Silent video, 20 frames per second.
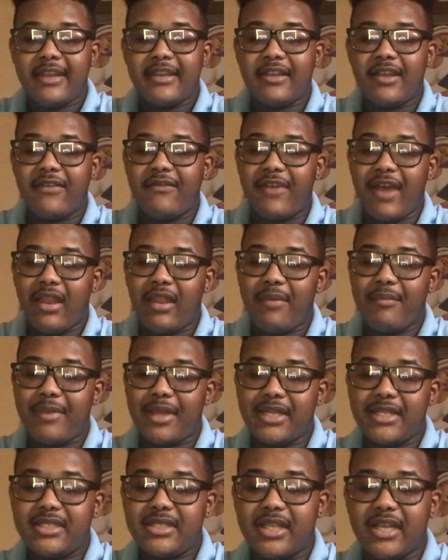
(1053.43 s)

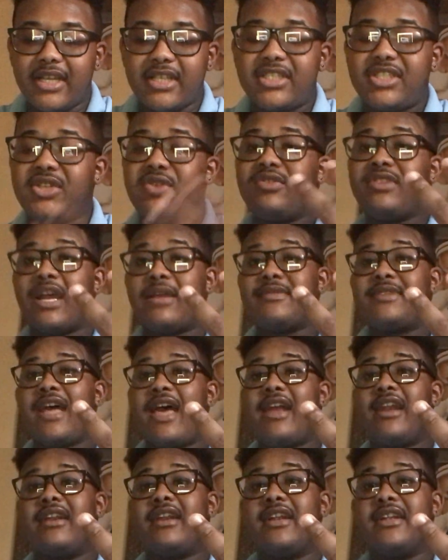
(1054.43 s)
There's two types
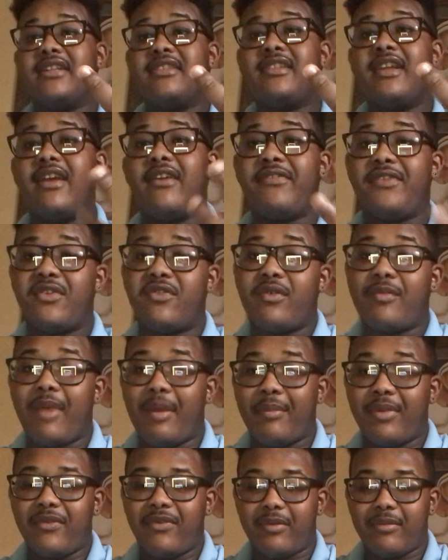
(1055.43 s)
of editors, if you
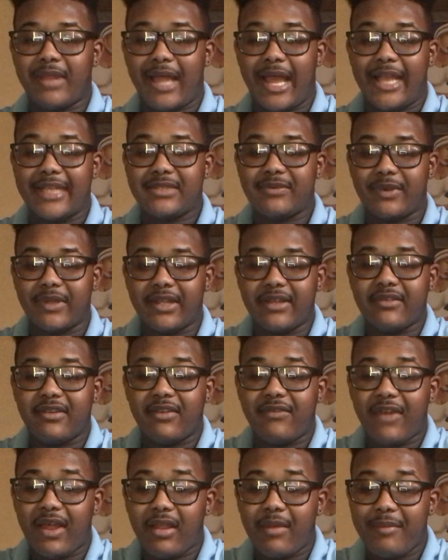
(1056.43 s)
remember from last week,
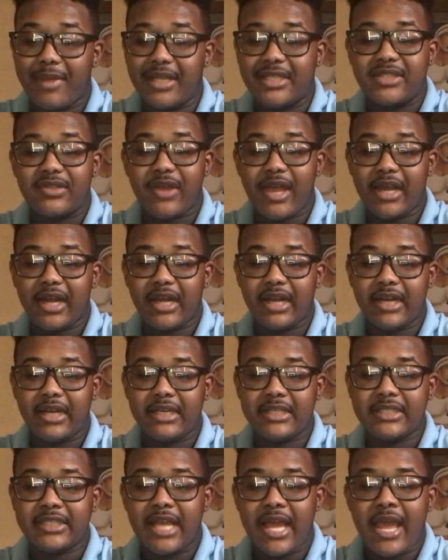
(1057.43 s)
developmental
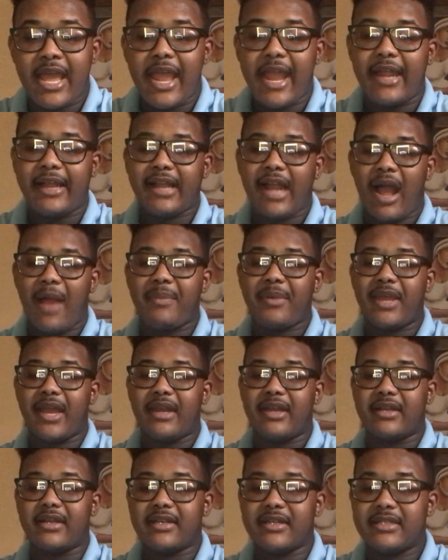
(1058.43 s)
editors and copy
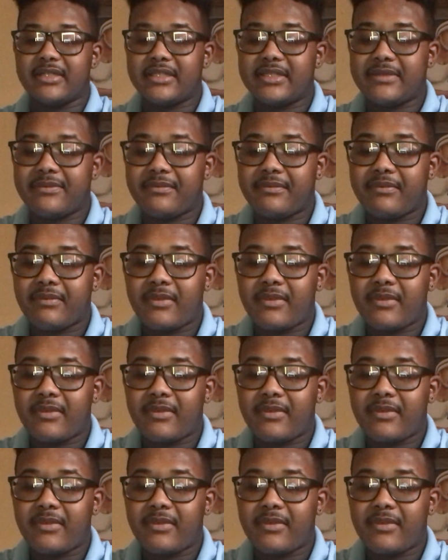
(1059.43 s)
editors.